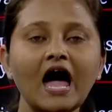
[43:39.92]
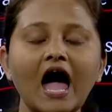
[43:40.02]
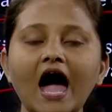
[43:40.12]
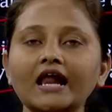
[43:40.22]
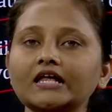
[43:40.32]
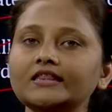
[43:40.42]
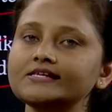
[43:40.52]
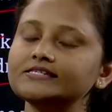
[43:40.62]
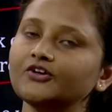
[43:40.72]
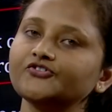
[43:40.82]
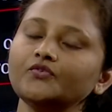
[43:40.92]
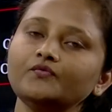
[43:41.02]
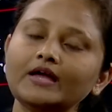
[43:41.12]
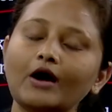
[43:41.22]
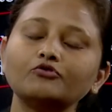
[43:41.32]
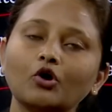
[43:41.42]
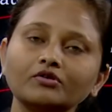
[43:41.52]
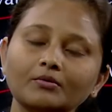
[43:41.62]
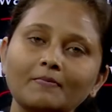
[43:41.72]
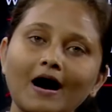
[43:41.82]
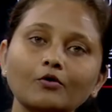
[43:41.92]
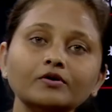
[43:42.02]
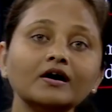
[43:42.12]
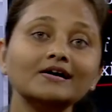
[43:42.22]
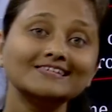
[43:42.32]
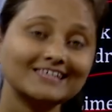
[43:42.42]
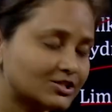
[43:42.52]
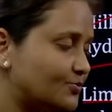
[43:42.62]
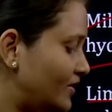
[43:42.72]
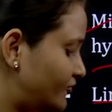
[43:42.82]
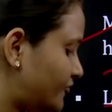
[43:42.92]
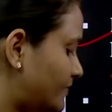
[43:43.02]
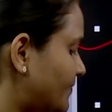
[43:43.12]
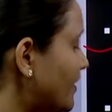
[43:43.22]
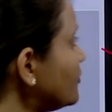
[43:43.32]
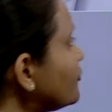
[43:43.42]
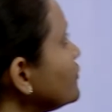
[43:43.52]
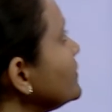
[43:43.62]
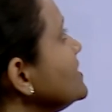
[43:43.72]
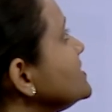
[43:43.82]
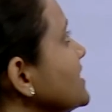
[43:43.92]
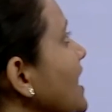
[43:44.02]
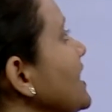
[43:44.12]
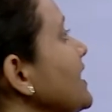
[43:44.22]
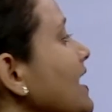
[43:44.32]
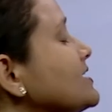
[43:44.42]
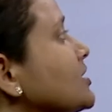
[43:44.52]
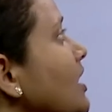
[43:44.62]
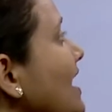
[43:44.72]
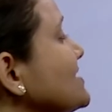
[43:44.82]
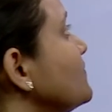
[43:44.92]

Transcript: and in this session we have talked about suspension. Students, in our next class